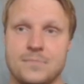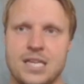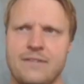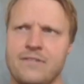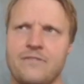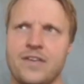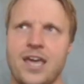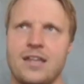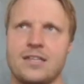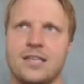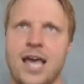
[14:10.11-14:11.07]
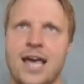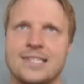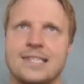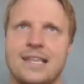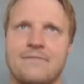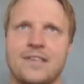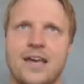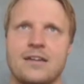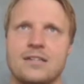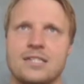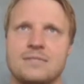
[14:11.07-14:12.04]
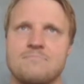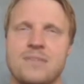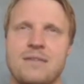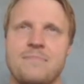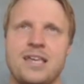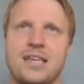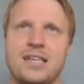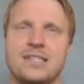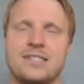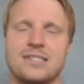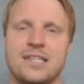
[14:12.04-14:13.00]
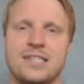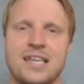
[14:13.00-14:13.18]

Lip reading: Even if Kane hasn't left yet, maybe he's